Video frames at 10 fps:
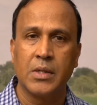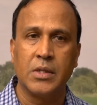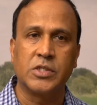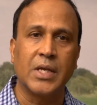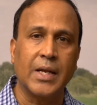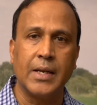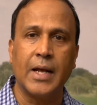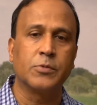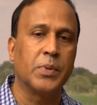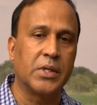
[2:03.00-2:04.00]
The second
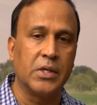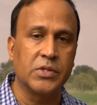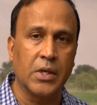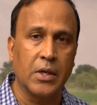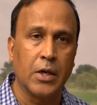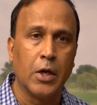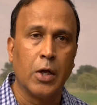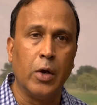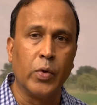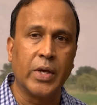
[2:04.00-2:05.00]
aspect is
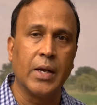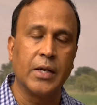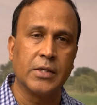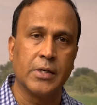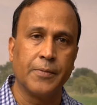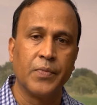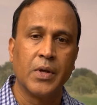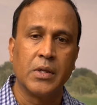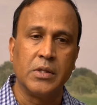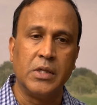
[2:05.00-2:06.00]
looking at
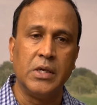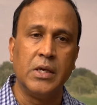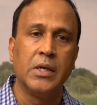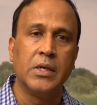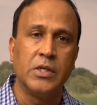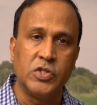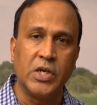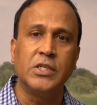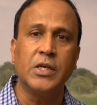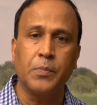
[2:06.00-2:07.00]
the
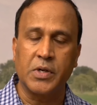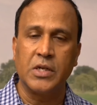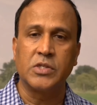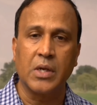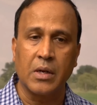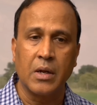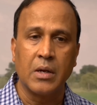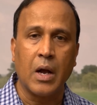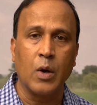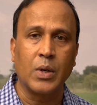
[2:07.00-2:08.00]
genetic potential,
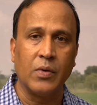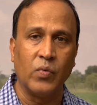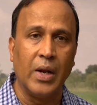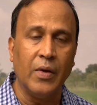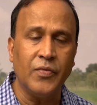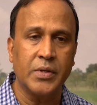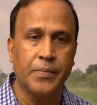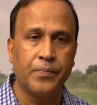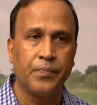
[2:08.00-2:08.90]
how can we lift.